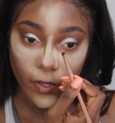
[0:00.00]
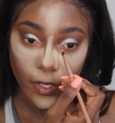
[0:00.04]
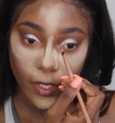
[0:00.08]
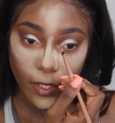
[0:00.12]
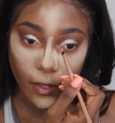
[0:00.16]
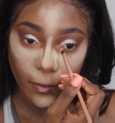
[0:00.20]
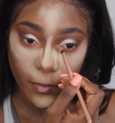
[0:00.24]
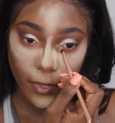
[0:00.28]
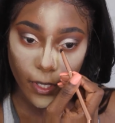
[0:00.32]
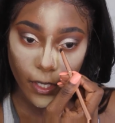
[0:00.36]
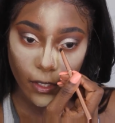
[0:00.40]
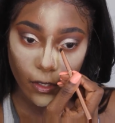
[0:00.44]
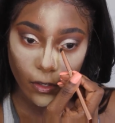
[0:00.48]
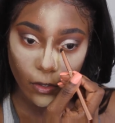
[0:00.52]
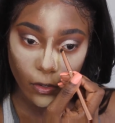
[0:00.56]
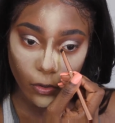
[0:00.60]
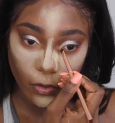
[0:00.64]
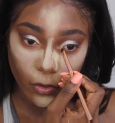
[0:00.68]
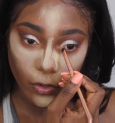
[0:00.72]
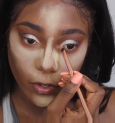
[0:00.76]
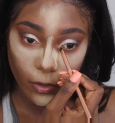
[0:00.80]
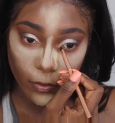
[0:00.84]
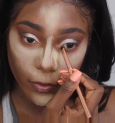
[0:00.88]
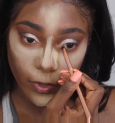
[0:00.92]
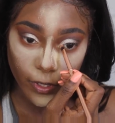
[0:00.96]
Filling my inner
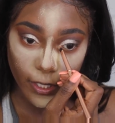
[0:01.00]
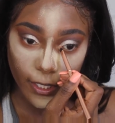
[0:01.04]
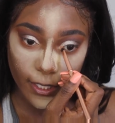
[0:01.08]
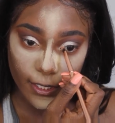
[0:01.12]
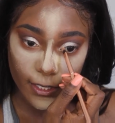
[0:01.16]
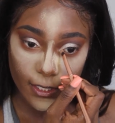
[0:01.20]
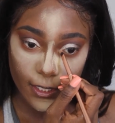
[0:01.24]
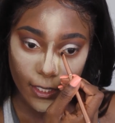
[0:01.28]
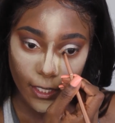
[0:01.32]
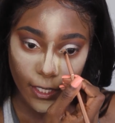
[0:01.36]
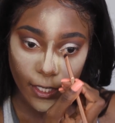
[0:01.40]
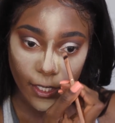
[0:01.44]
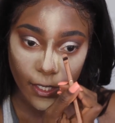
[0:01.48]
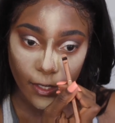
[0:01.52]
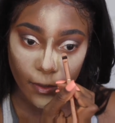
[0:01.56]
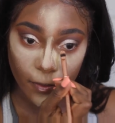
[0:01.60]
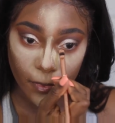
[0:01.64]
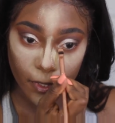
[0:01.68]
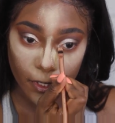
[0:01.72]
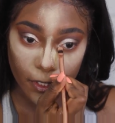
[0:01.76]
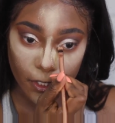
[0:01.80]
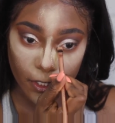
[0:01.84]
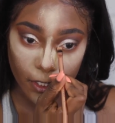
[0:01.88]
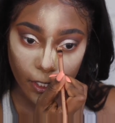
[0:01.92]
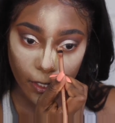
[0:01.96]
corner with that
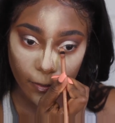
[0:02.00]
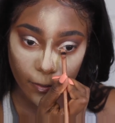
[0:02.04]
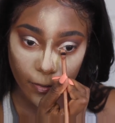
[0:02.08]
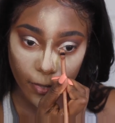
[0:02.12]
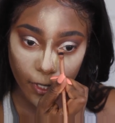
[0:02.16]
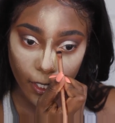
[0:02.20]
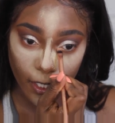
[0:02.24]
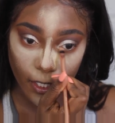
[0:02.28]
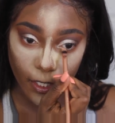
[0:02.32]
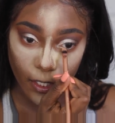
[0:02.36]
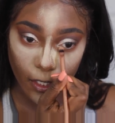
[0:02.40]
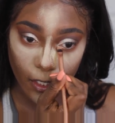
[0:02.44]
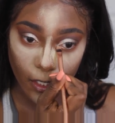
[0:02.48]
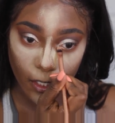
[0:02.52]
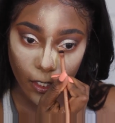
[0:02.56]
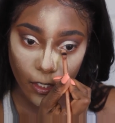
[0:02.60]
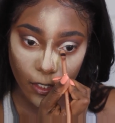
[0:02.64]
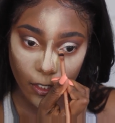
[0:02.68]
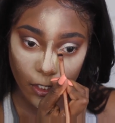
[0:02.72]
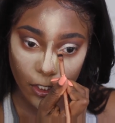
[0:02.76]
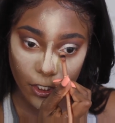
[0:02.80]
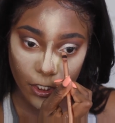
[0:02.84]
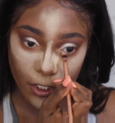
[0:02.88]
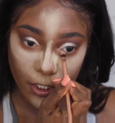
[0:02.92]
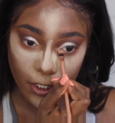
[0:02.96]
same champagne
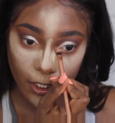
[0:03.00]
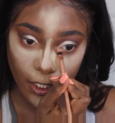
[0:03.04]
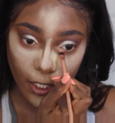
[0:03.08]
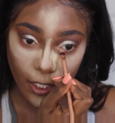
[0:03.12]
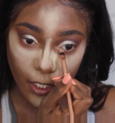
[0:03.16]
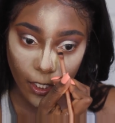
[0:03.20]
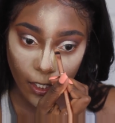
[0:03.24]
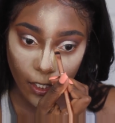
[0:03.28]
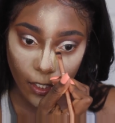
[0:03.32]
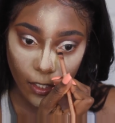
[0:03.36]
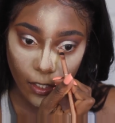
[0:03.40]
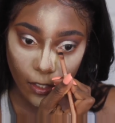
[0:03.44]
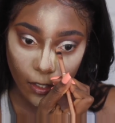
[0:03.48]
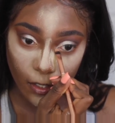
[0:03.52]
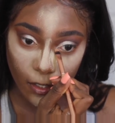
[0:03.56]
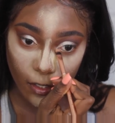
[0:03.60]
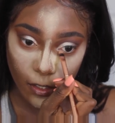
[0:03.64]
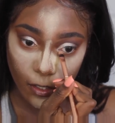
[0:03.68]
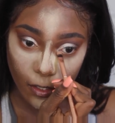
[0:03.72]
shade.